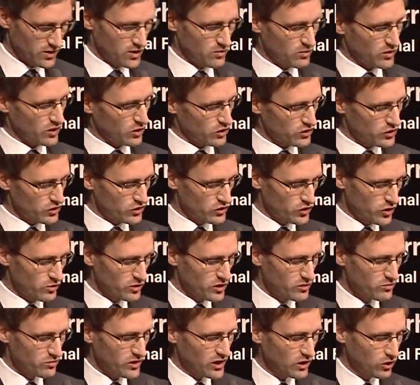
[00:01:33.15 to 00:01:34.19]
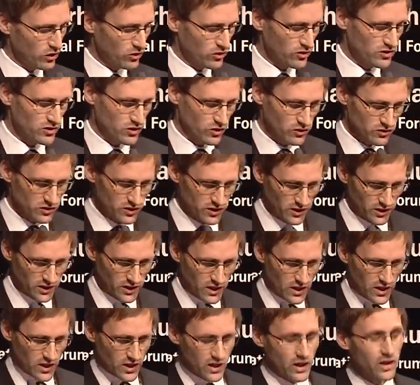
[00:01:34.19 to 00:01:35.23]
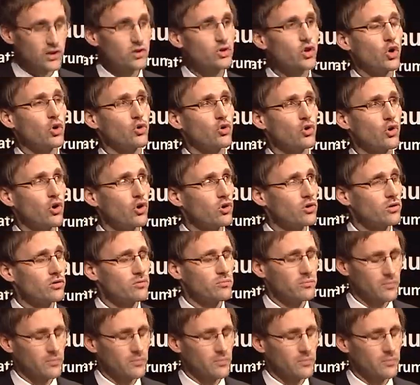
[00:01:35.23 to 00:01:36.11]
but also Durban, Belo Horizonte, and Hong Kong.